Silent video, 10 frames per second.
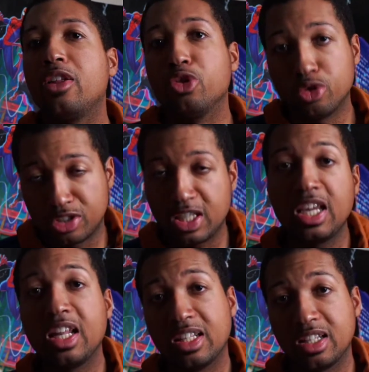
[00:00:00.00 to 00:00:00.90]
You
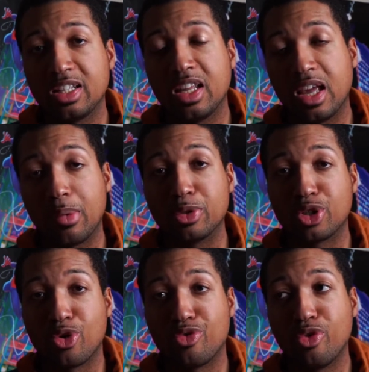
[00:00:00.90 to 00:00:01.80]
see it in
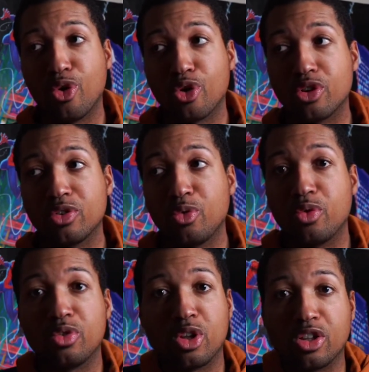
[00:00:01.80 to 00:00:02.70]
episode 4.
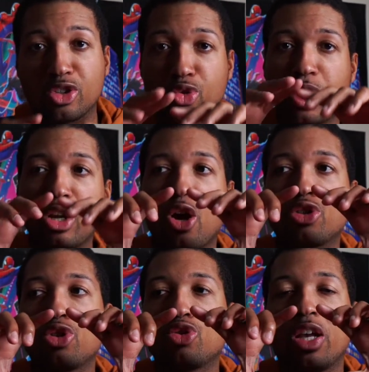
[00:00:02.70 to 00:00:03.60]
The screen
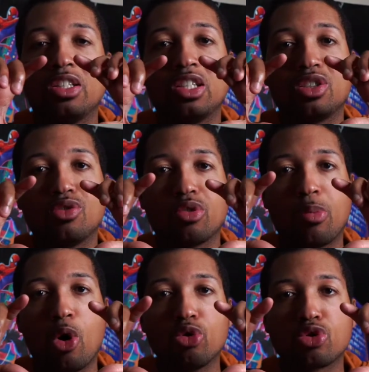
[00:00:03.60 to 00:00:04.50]
also transitions
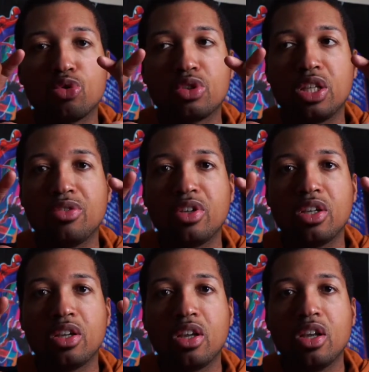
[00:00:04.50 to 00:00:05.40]
from old school
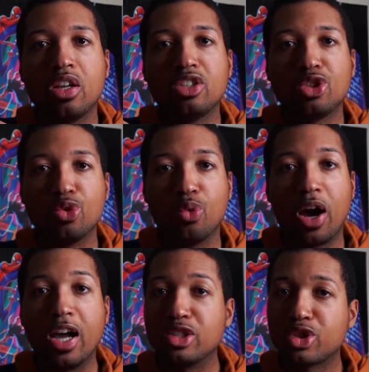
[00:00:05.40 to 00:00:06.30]
TV to
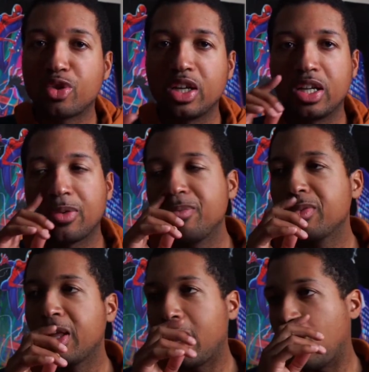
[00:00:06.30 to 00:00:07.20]
widescreen,
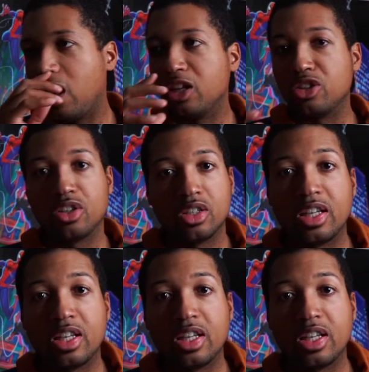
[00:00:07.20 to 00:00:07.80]
and